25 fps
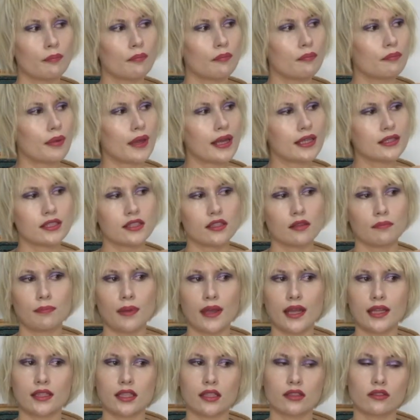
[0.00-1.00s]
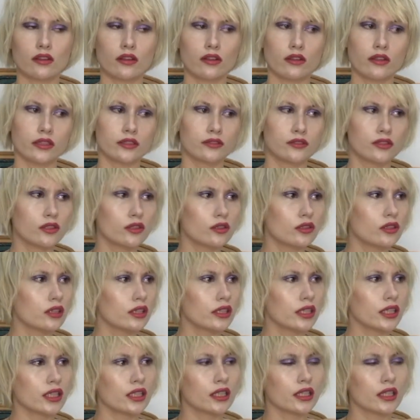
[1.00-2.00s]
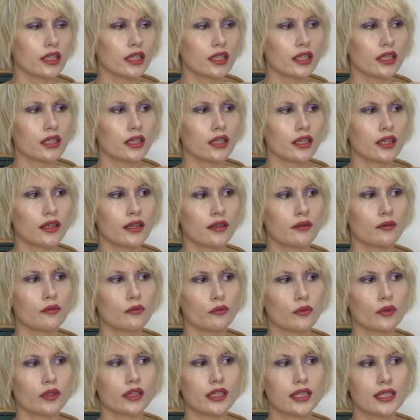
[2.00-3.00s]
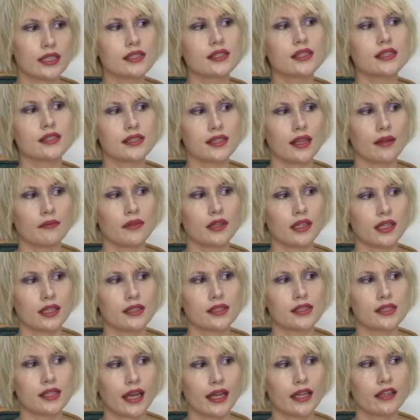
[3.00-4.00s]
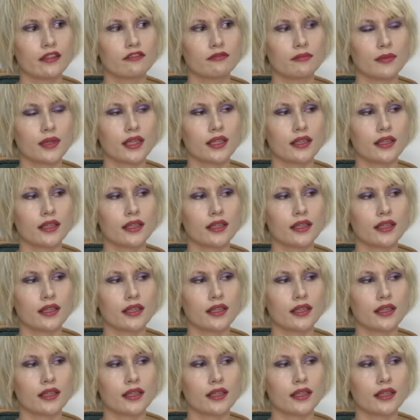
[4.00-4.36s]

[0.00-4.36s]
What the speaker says: painting a painting or doodling, it releases something inside of me,